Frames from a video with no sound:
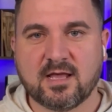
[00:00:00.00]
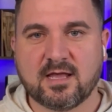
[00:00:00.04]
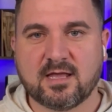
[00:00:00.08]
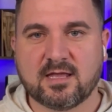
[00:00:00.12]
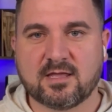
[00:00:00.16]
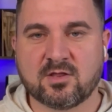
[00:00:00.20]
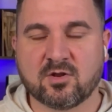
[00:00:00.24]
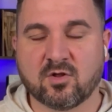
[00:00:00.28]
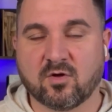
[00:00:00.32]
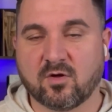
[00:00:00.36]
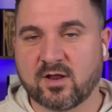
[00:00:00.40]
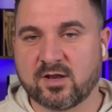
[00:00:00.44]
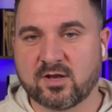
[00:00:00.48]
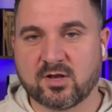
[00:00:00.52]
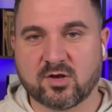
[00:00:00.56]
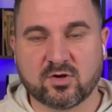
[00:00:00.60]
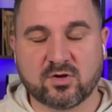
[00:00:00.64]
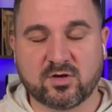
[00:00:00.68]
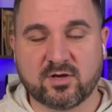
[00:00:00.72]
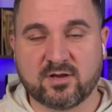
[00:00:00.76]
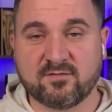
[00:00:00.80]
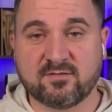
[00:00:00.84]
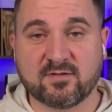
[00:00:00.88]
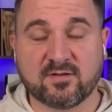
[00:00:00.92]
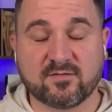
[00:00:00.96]

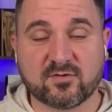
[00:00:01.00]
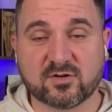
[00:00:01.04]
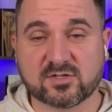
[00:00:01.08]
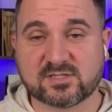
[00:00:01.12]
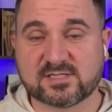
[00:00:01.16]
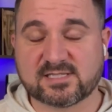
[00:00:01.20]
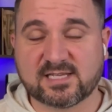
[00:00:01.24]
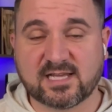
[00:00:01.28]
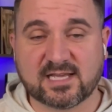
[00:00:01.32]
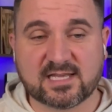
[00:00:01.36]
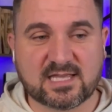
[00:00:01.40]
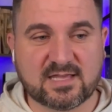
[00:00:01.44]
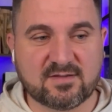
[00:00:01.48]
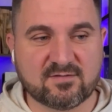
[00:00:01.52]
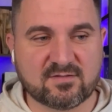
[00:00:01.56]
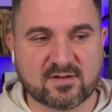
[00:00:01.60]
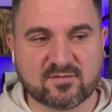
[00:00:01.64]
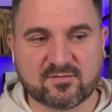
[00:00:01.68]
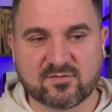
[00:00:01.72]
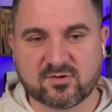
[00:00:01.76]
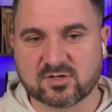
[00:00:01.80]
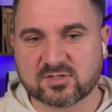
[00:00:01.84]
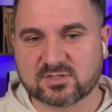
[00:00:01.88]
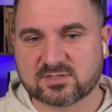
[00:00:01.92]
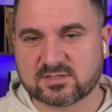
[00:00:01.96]
even if you're sick, even if
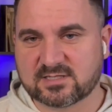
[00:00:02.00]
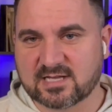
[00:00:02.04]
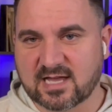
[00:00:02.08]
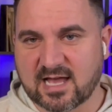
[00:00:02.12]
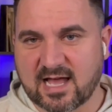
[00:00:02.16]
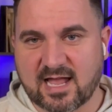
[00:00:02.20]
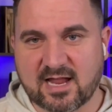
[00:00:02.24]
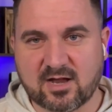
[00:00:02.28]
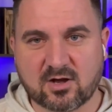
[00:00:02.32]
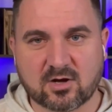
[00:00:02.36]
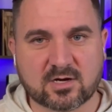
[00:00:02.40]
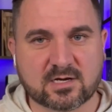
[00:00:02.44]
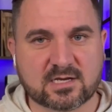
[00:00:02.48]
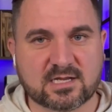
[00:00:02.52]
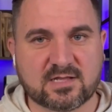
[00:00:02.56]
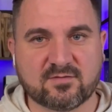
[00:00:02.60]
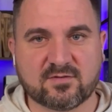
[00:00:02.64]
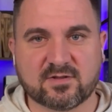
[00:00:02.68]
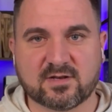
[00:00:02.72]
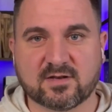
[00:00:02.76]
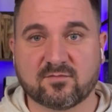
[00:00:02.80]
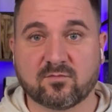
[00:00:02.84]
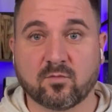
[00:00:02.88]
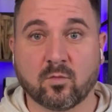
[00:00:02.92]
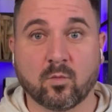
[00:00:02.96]
you're tired,
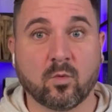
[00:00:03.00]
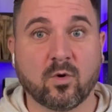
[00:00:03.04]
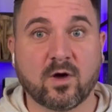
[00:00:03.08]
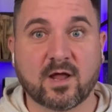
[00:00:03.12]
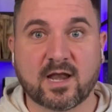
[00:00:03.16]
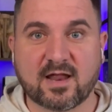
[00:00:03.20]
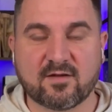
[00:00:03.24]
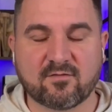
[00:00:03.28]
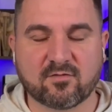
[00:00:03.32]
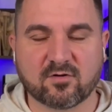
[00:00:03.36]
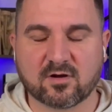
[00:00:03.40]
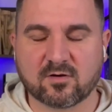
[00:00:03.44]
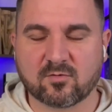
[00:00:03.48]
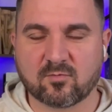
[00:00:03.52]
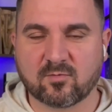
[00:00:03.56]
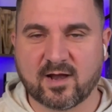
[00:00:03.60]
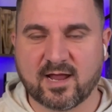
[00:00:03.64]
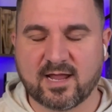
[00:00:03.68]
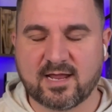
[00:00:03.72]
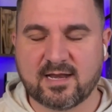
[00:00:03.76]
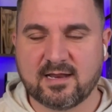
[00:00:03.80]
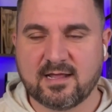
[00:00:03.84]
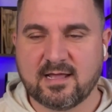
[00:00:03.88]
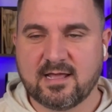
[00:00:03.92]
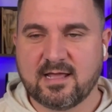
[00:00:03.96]
even if whatever,
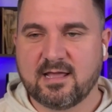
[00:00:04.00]
right?